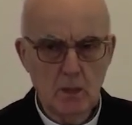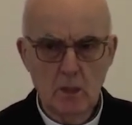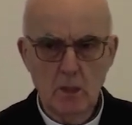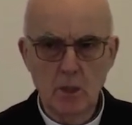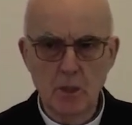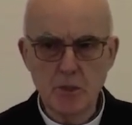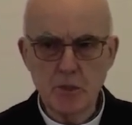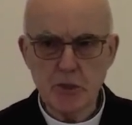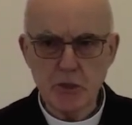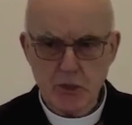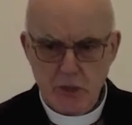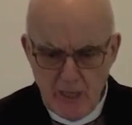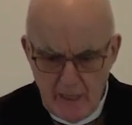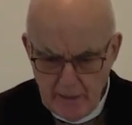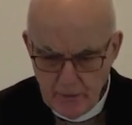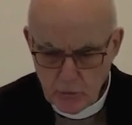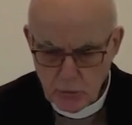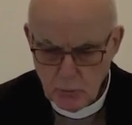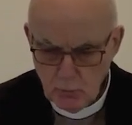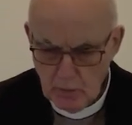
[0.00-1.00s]
it's
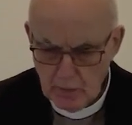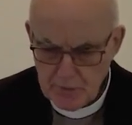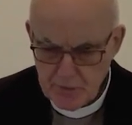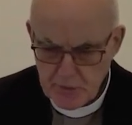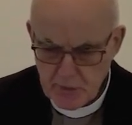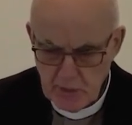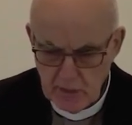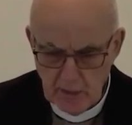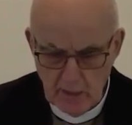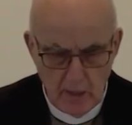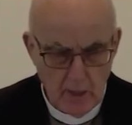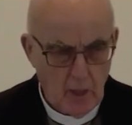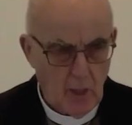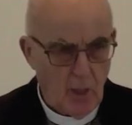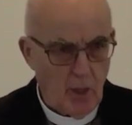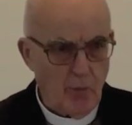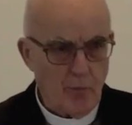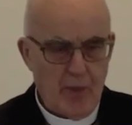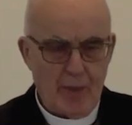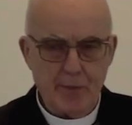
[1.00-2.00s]
saying to us
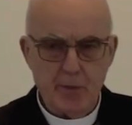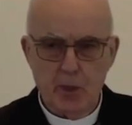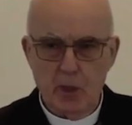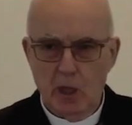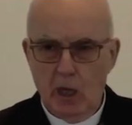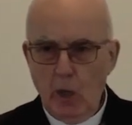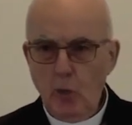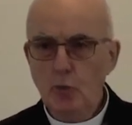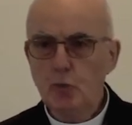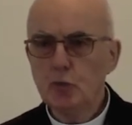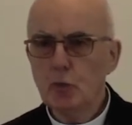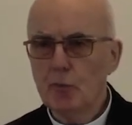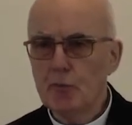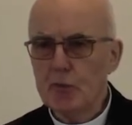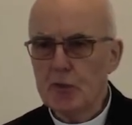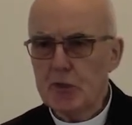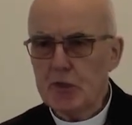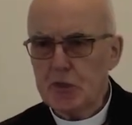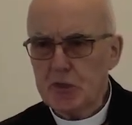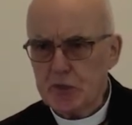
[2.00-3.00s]
that out of
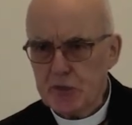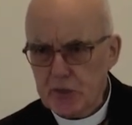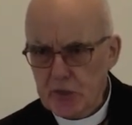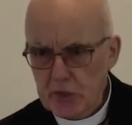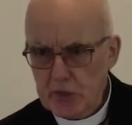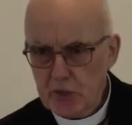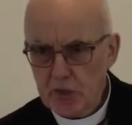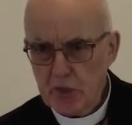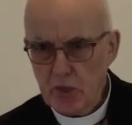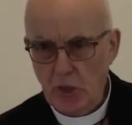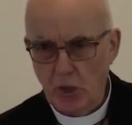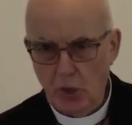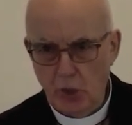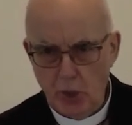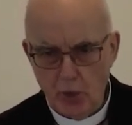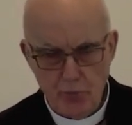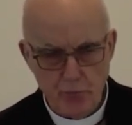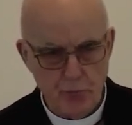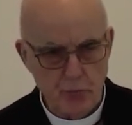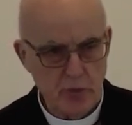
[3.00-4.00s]
the
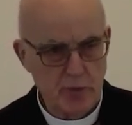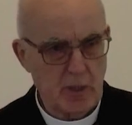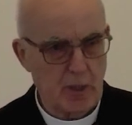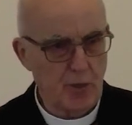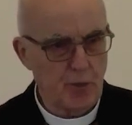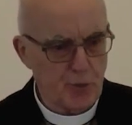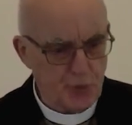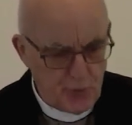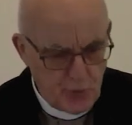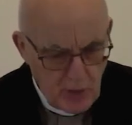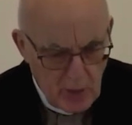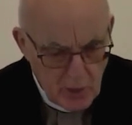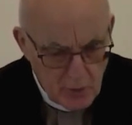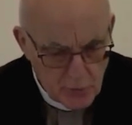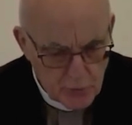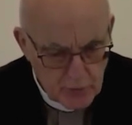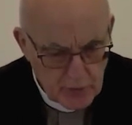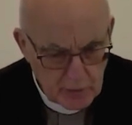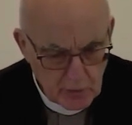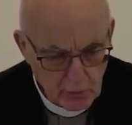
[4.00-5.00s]

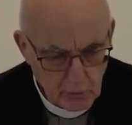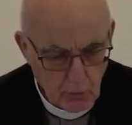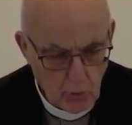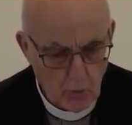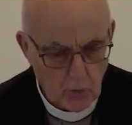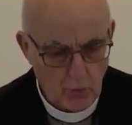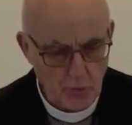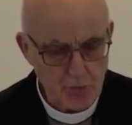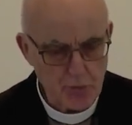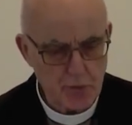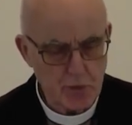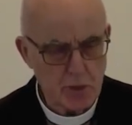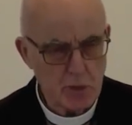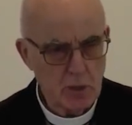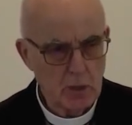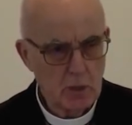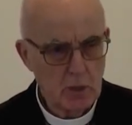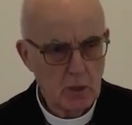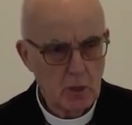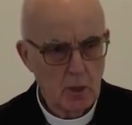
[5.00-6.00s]
613 laws,
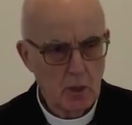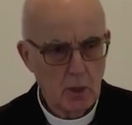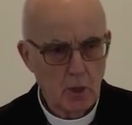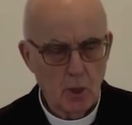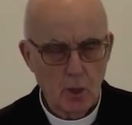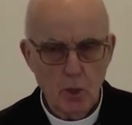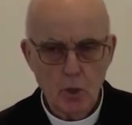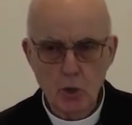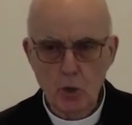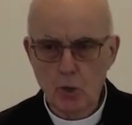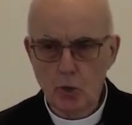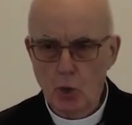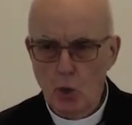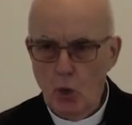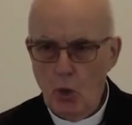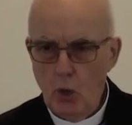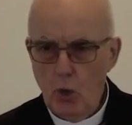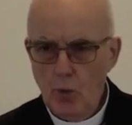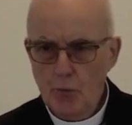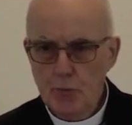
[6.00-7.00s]

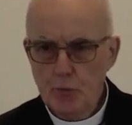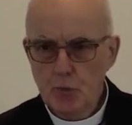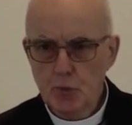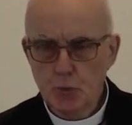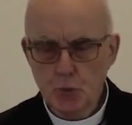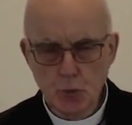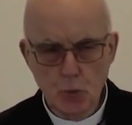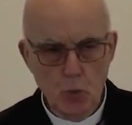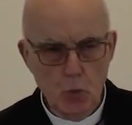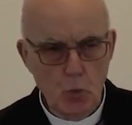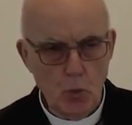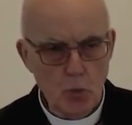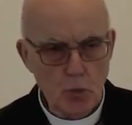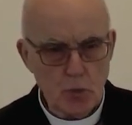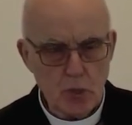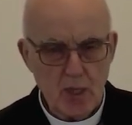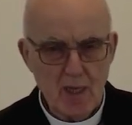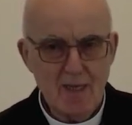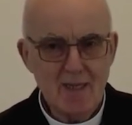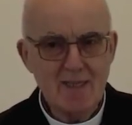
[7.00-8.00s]
God
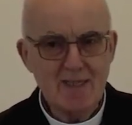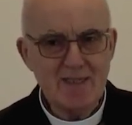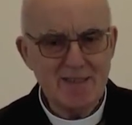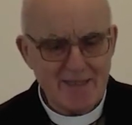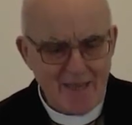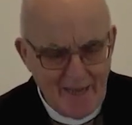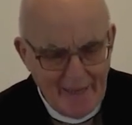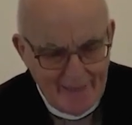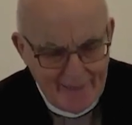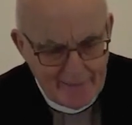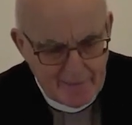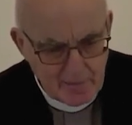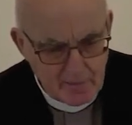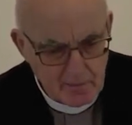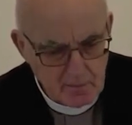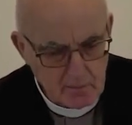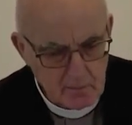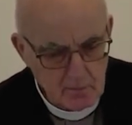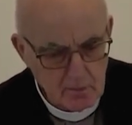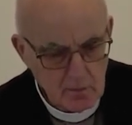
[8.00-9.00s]
chose
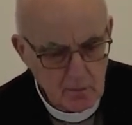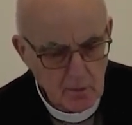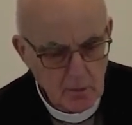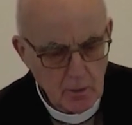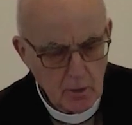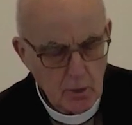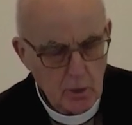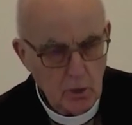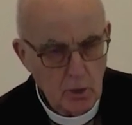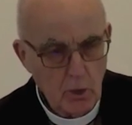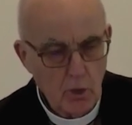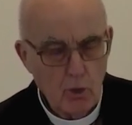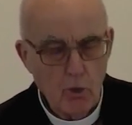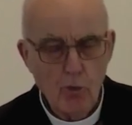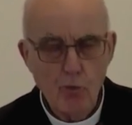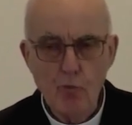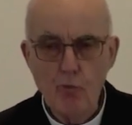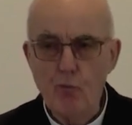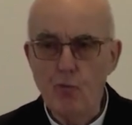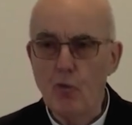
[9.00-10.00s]
10
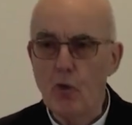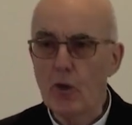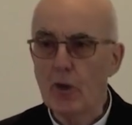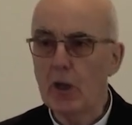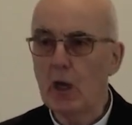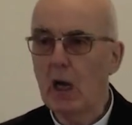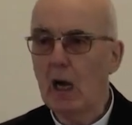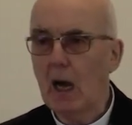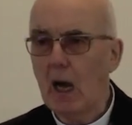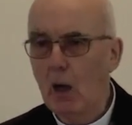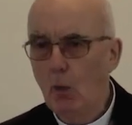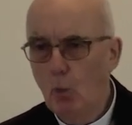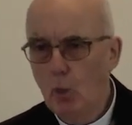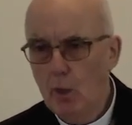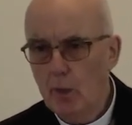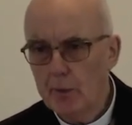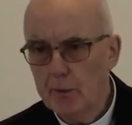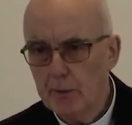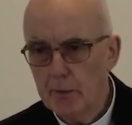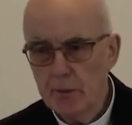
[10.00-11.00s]
for
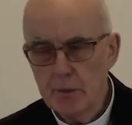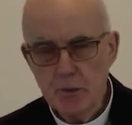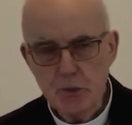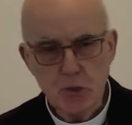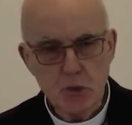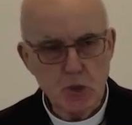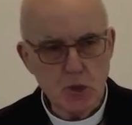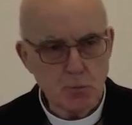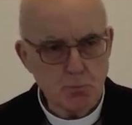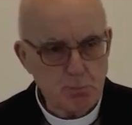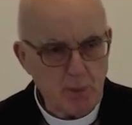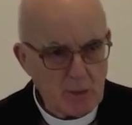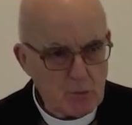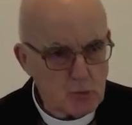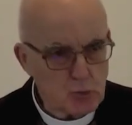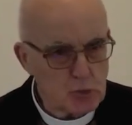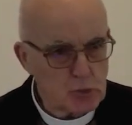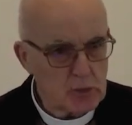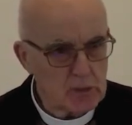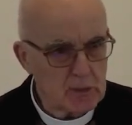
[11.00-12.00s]
our
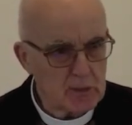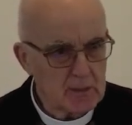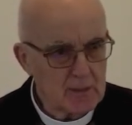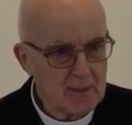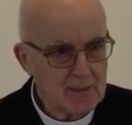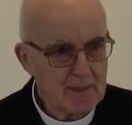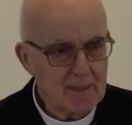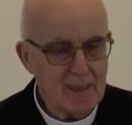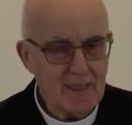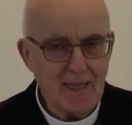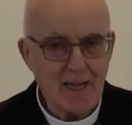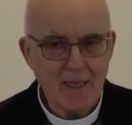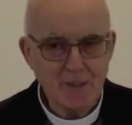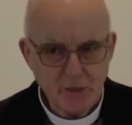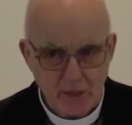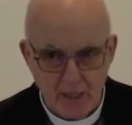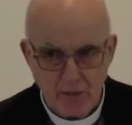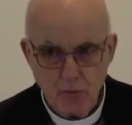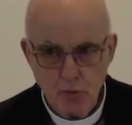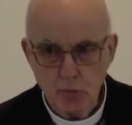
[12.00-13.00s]
special
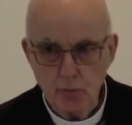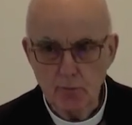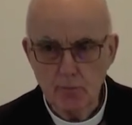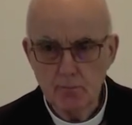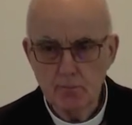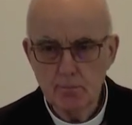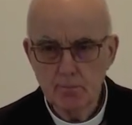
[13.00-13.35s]
attention.